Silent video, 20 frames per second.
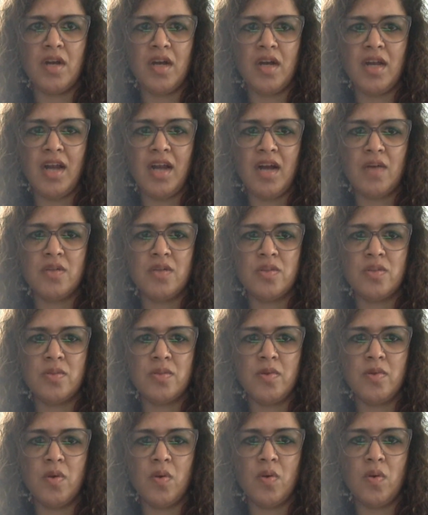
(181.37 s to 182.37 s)
allowed to
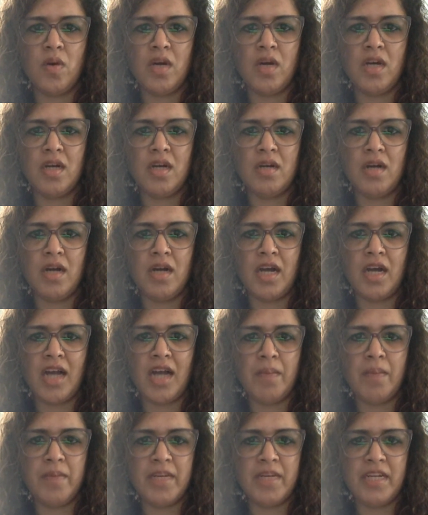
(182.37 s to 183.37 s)
go
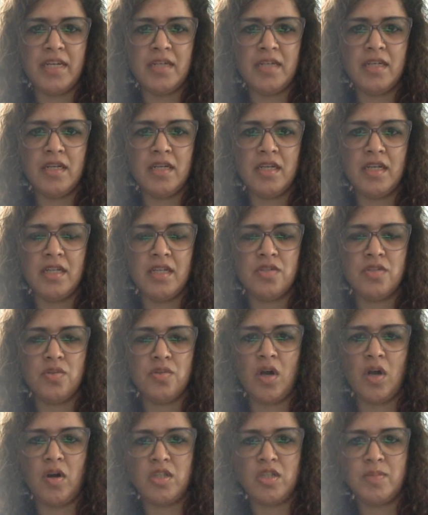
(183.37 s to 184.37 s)
accompanied into
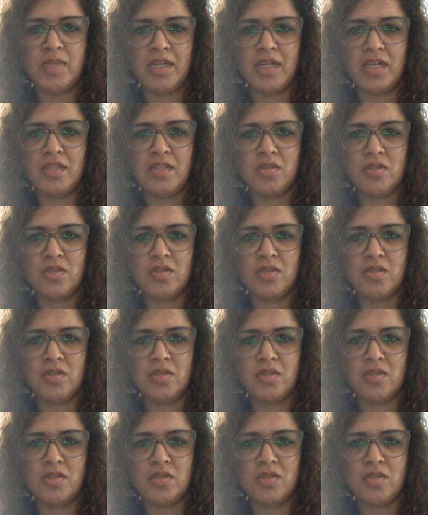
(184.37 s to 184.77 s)
the hospital.